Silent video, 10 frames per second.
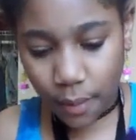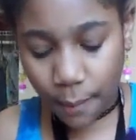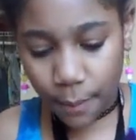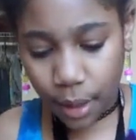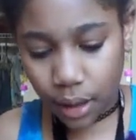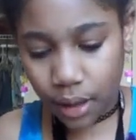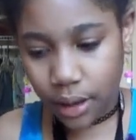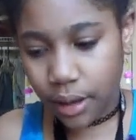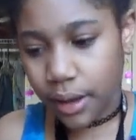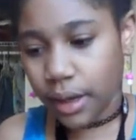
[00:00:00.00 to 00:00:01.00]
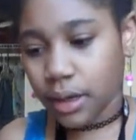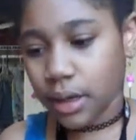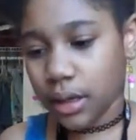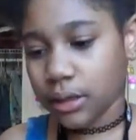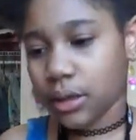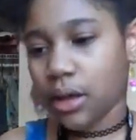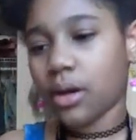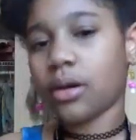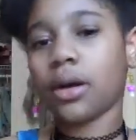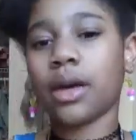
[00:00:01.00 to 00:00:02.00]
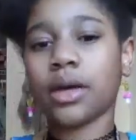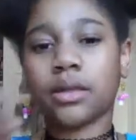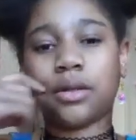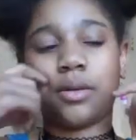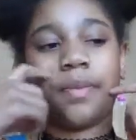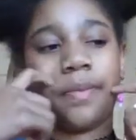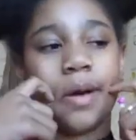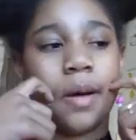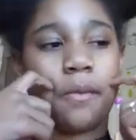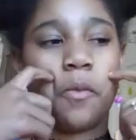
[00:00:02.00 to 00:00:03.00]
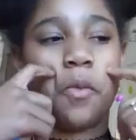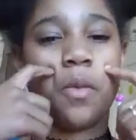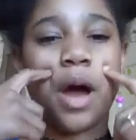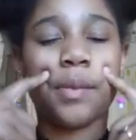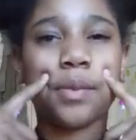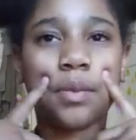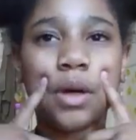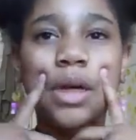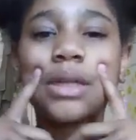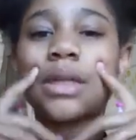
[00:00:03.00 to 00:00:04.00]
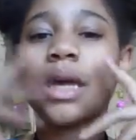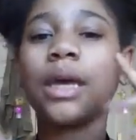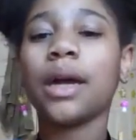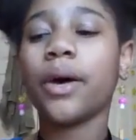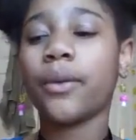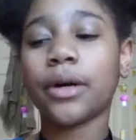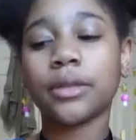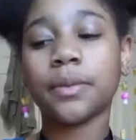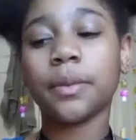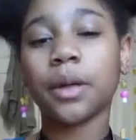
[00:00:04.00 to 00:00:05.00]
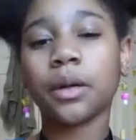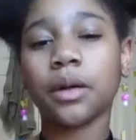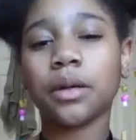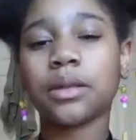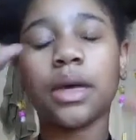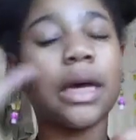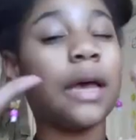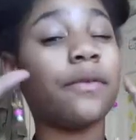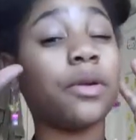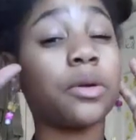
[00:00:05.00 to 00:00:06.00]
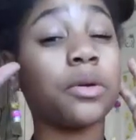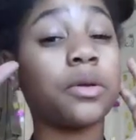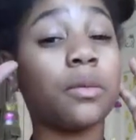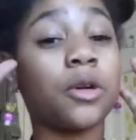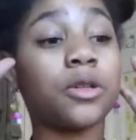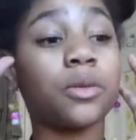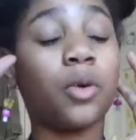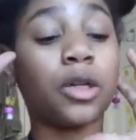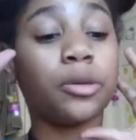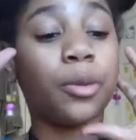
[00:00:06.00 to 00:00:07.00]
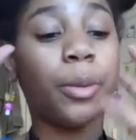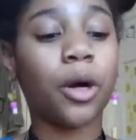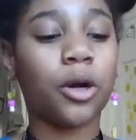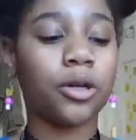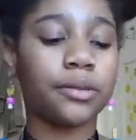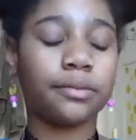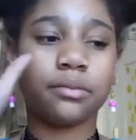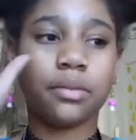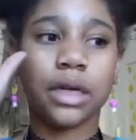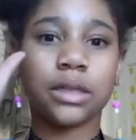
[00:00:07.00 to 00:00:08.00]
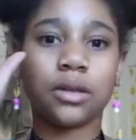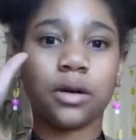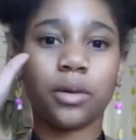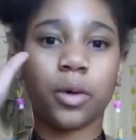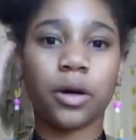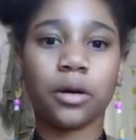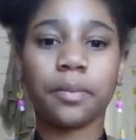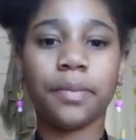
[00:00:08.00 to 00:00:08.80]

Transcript: But as long as they're not, I'm going to say not washable markers. If you're using washable markers, it's still going to work.